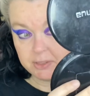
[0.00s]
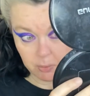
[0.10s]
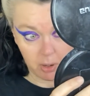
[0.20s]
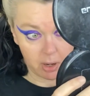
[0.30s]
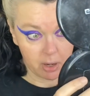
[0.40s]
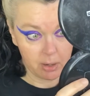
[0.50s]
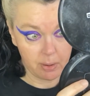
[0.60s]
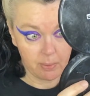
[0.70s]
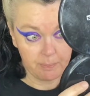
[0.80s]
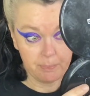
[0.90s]
work,
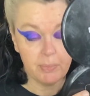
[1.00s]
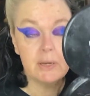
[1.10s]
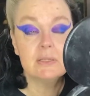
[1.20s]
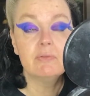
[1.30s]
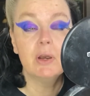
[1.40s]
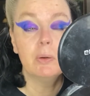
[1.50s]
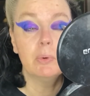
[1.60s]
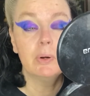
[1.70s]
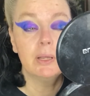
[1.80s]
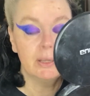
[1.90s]
but it's very pretty.